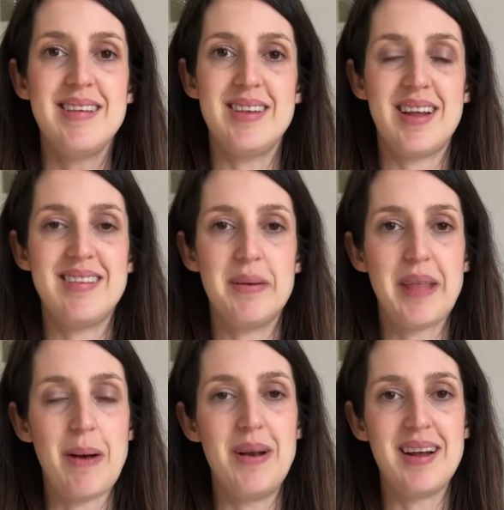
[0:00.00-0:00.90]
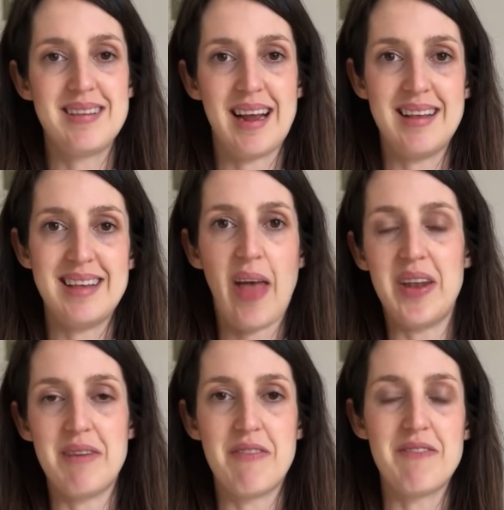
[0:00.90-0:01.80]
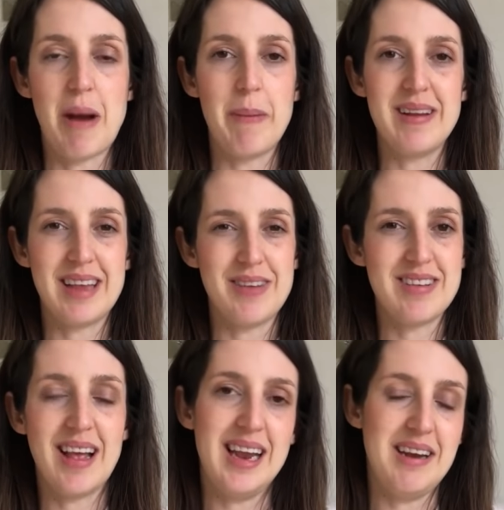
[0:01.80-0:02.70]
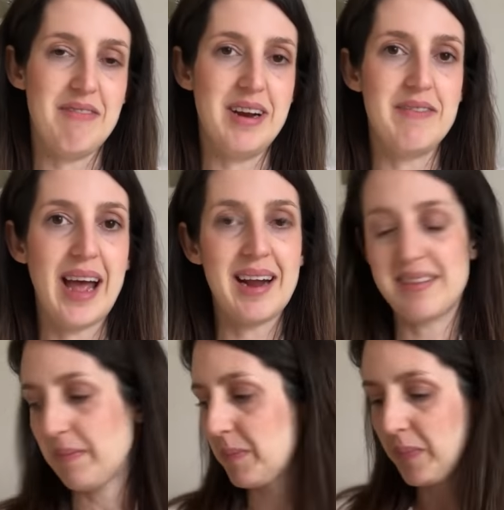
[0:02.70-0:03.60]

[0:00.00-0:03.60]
so you can see what that one looks like and see how the different fabrics give a slightly different effect.